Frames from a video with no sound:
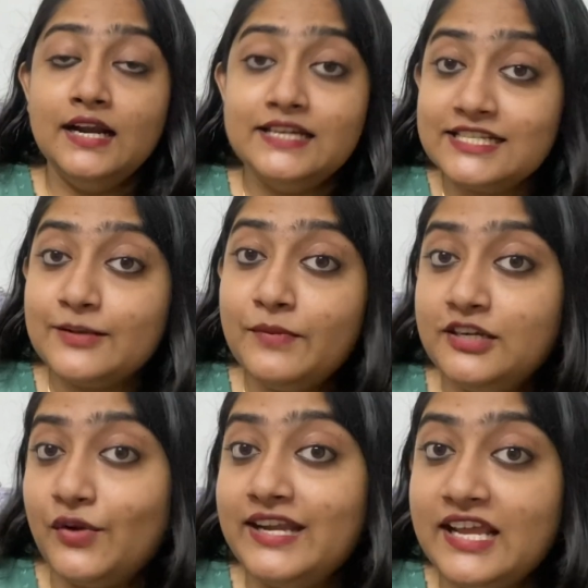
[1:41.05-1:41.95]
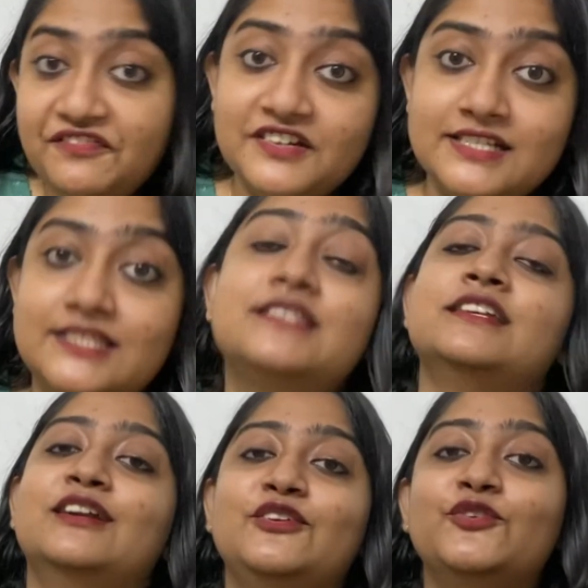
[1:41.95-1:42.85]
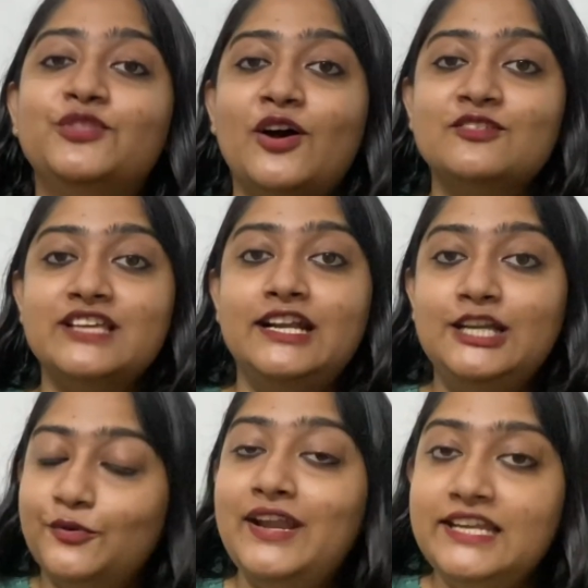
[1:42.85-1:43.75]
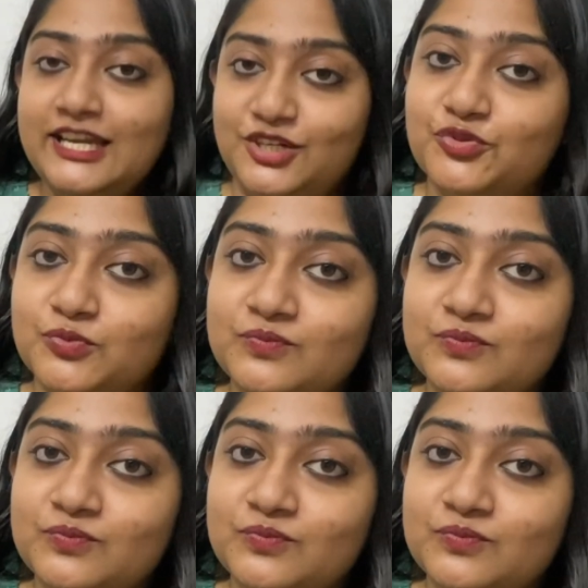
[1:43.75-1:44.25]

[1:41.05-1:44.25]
December 21st 2022.